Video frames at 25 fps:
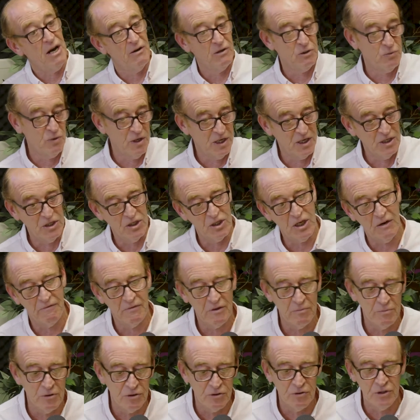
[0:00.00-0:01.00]
I was working just over
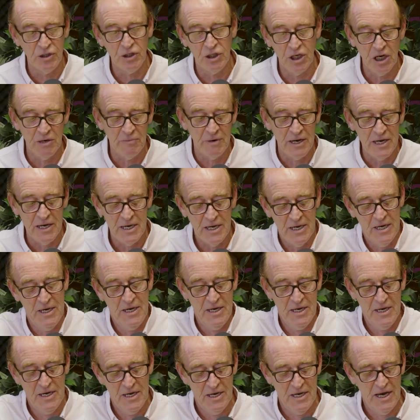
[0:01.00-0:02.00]
the border in Germany.
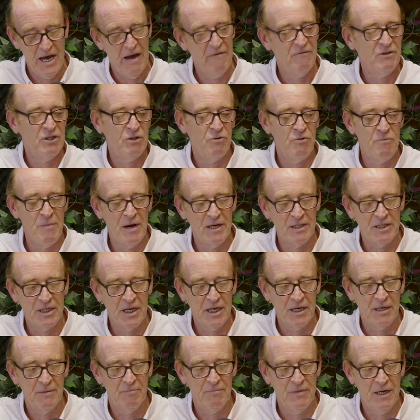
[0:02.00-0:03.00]
Ever so
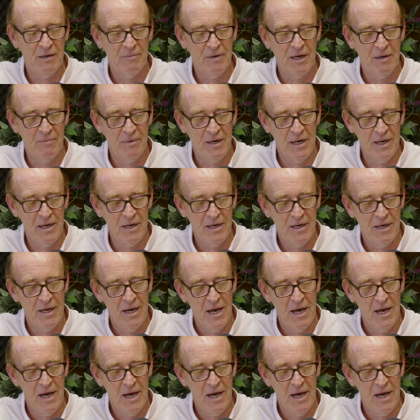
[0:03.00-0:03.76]
romantic, blah, blah, blah.